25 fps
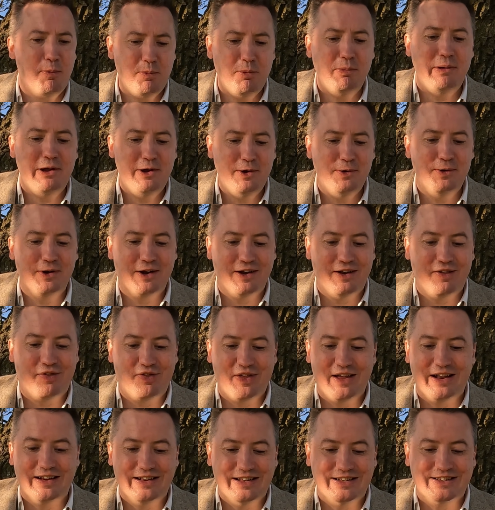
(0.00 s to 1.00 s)
Probably all going to
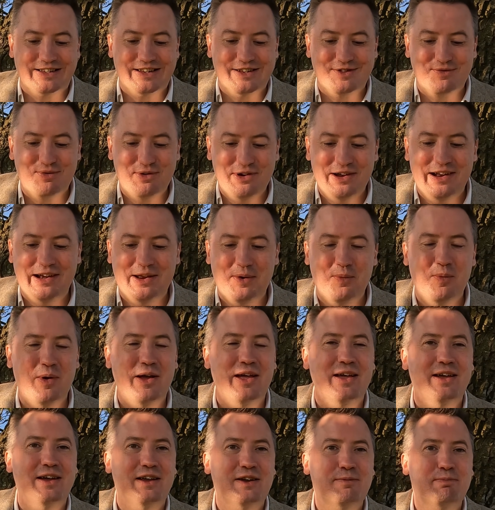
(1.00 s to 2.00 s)
think this is really
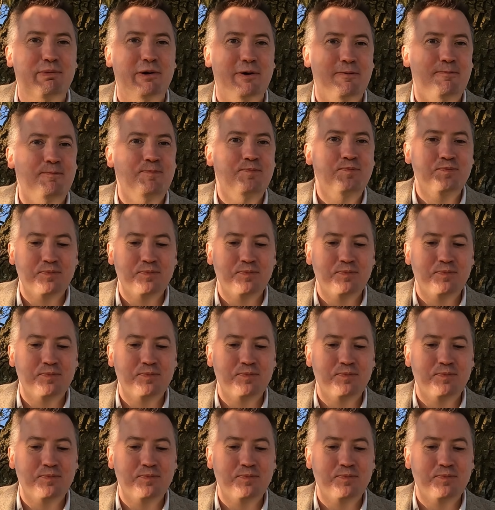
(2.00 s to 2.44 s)
weird, but